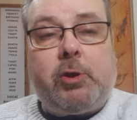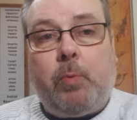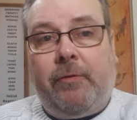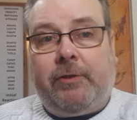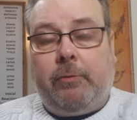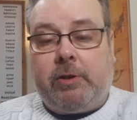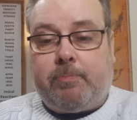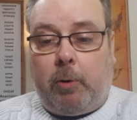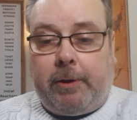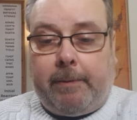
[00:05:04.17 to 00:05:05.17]
swift in
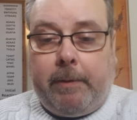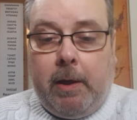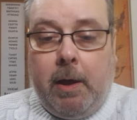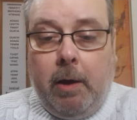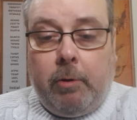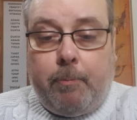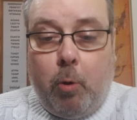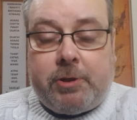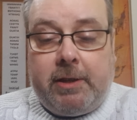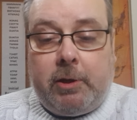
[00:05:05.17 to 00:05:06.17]
responding,
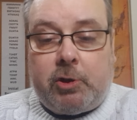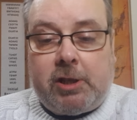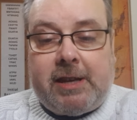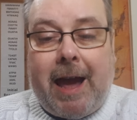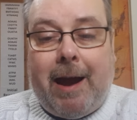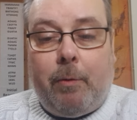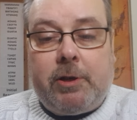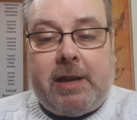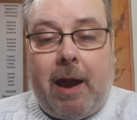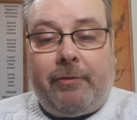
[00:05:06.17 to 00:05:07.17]
reporting that just
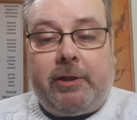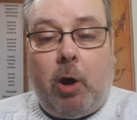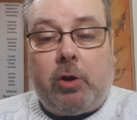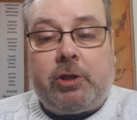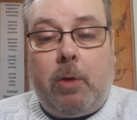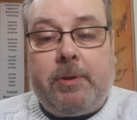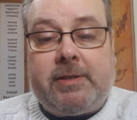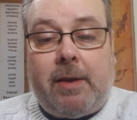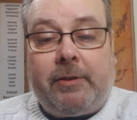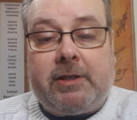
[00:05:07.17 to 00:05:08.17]
hours after the October the
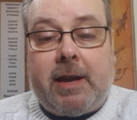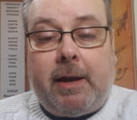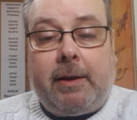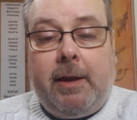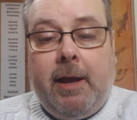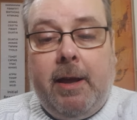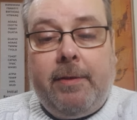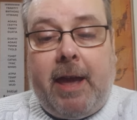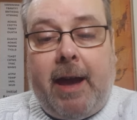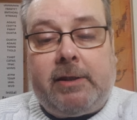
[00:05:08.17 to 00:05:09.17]
7 attack,
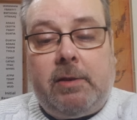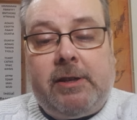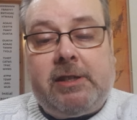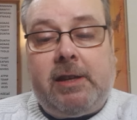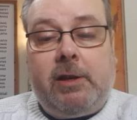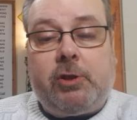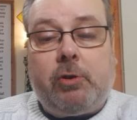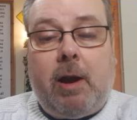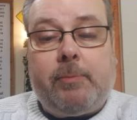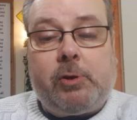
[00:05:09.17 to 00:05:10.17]
the activist's
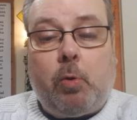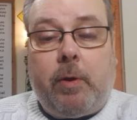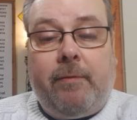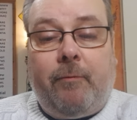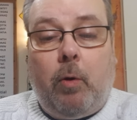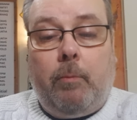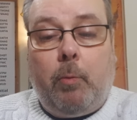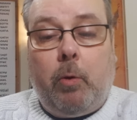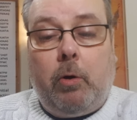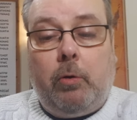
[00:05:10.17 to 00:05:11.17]
Instagram story informed the
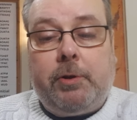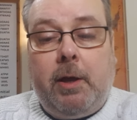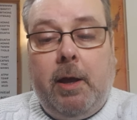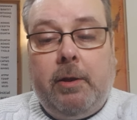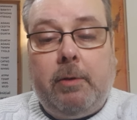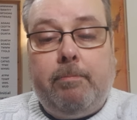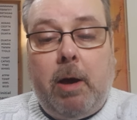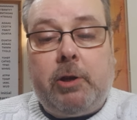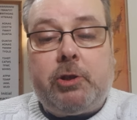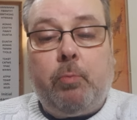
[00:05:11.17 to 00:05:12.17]
world that
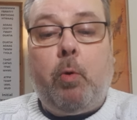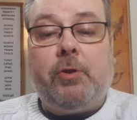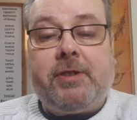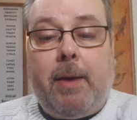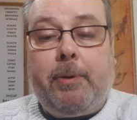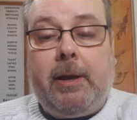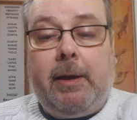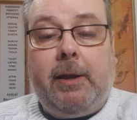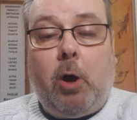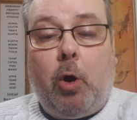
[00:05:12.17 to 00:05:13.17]
much of what's happening
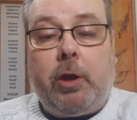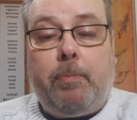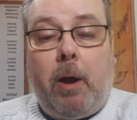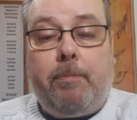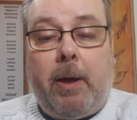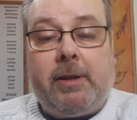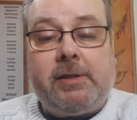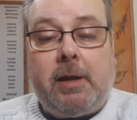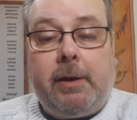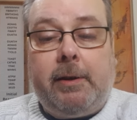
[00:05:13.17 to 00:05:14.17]
in occupied
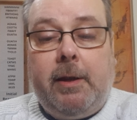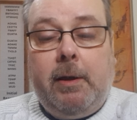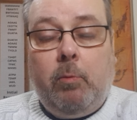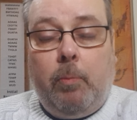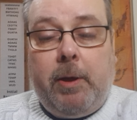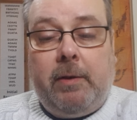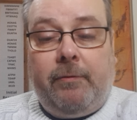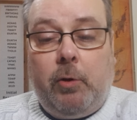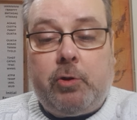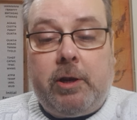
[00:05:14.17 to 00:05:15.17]
Palestine will be in
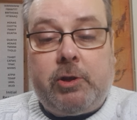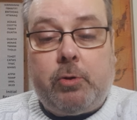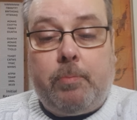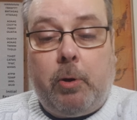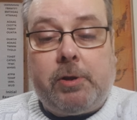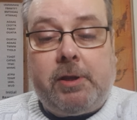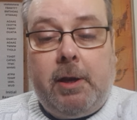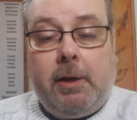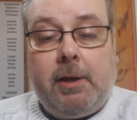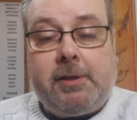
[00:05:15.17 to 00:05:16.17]
future history books
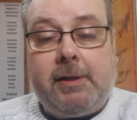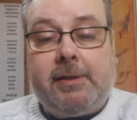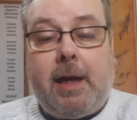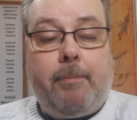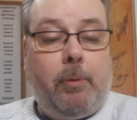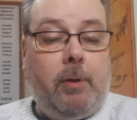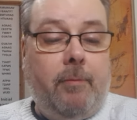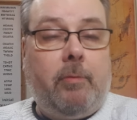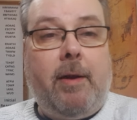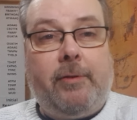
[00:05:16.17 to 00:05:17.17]
as an example
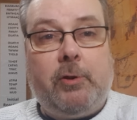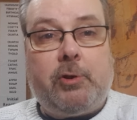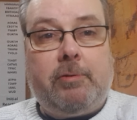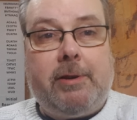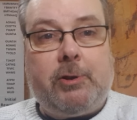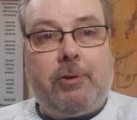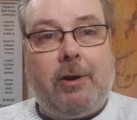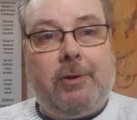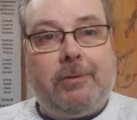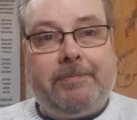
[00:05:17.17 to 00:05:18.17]
of a revolutionary
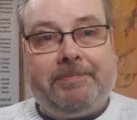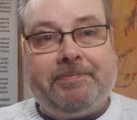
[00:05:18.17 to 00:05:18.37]
struggle.